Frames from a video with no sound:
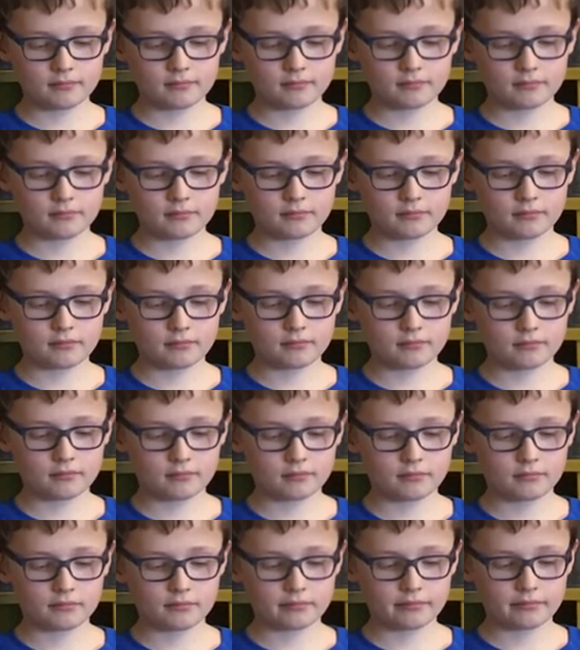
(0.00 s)

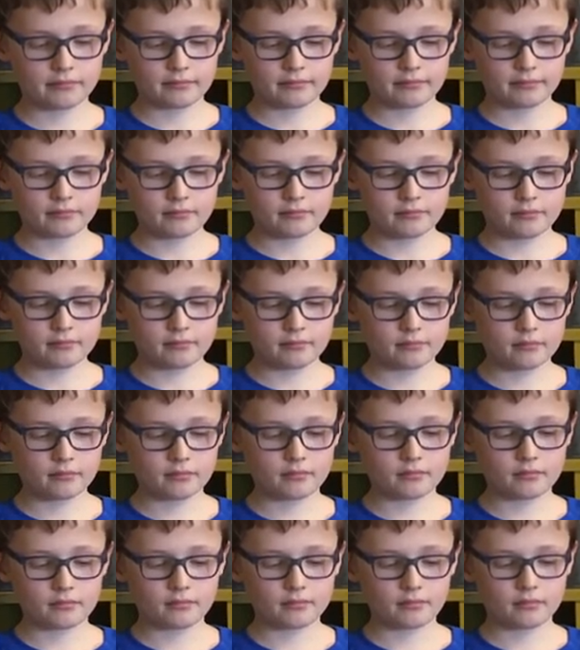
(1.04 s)

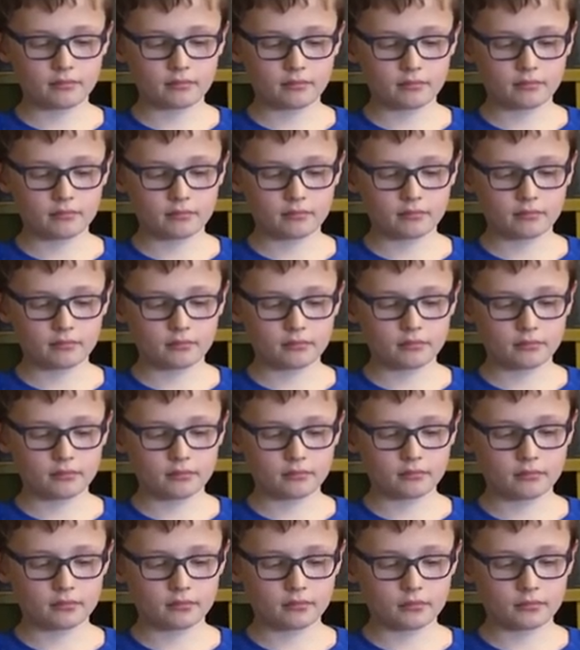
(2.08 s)

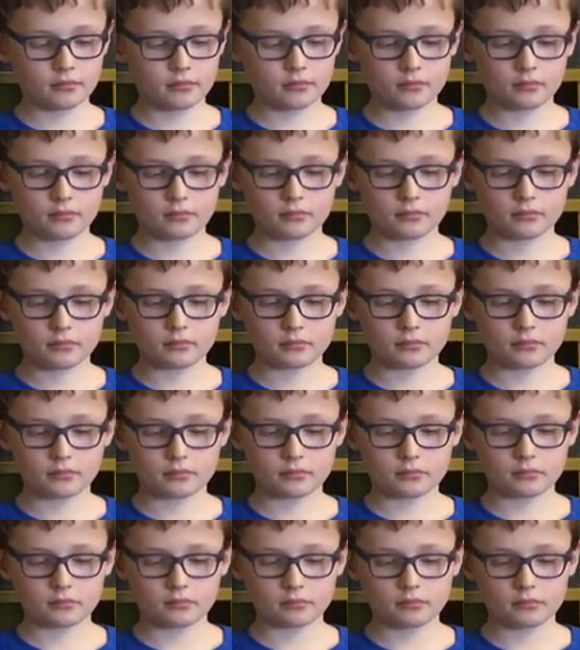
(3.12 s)

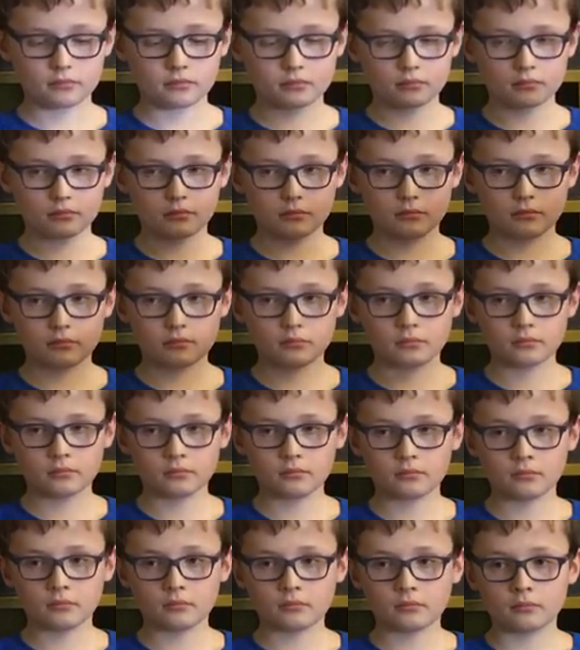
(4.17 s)

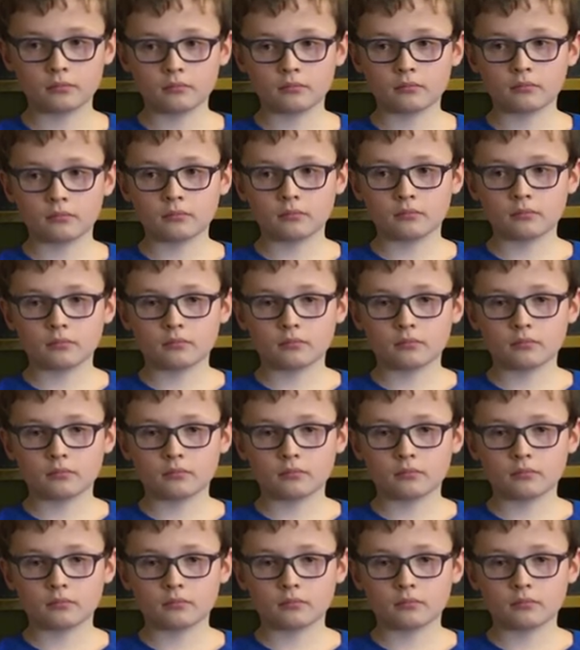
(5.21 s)
This person isn't speaking.